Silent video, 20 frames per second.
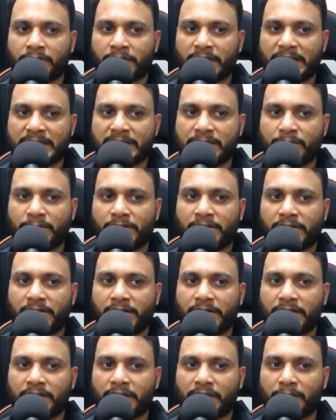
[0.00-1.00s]
And
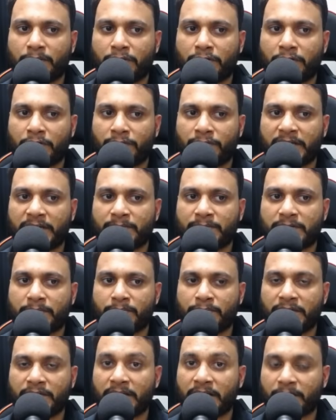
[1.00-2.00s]
similarly, the number of times
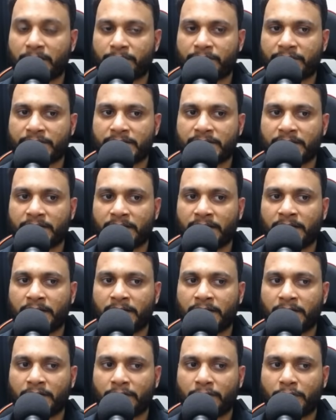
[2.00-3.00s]
B are present
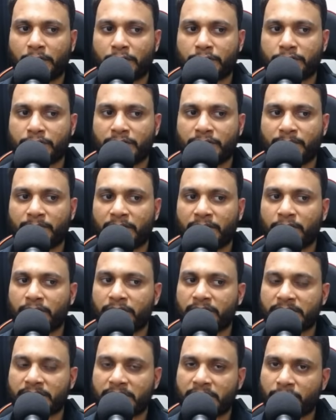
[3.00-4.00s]
will also depend on
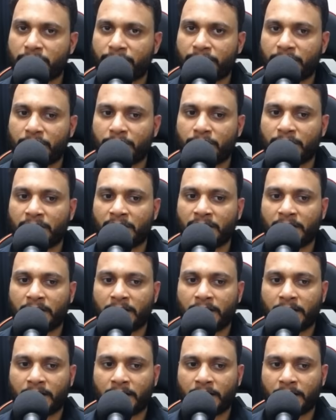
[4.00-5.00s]
the size of A2.
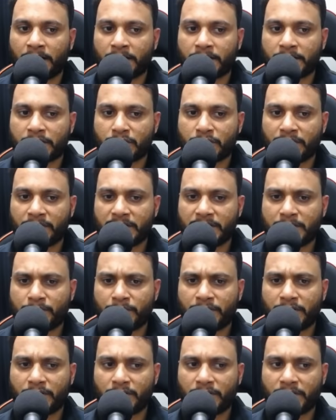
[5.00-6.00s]
So in this
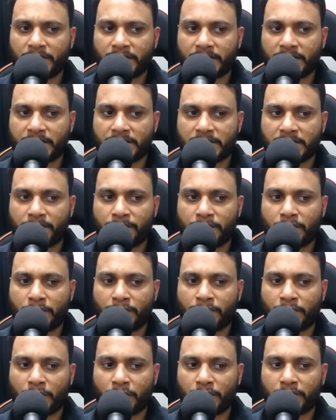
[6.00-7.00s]
particular case, if
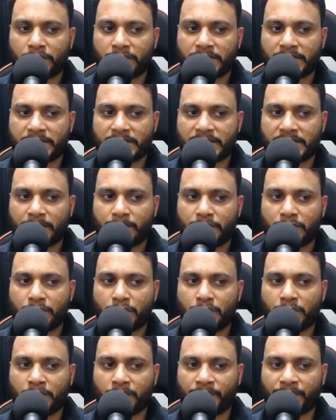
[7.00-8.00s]
you follow the step
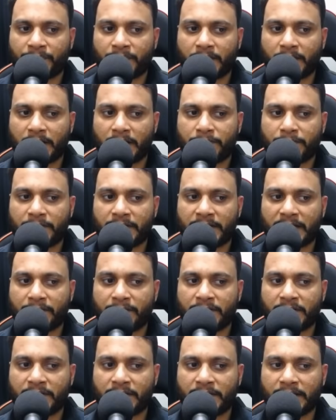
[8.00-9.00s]
2, after
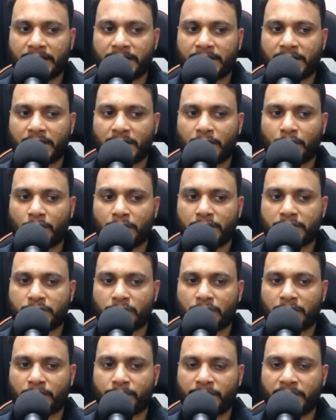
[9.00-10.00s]
having created all
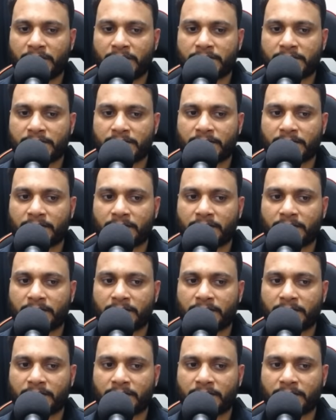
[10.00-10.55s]
XOR pairs,